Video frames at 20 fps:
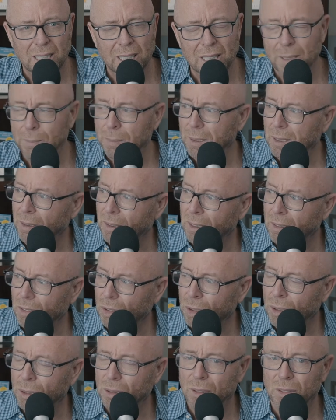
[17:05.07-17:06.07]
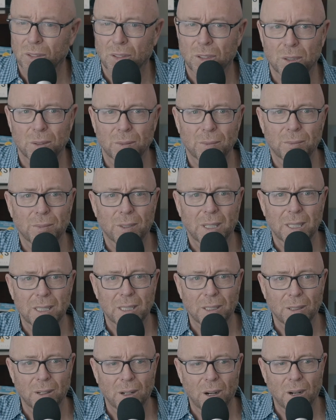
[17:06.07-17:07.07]
Olympic circles do,
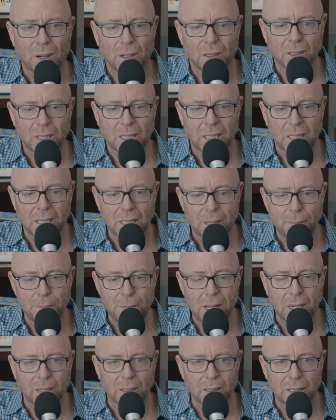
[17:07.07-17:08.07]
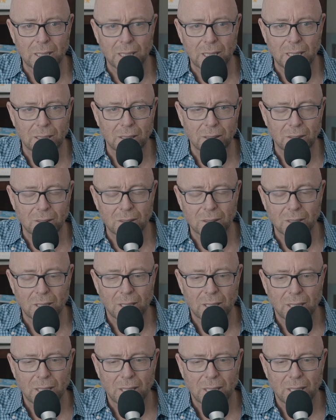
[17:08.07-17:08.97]
right? They're all, and in the middle is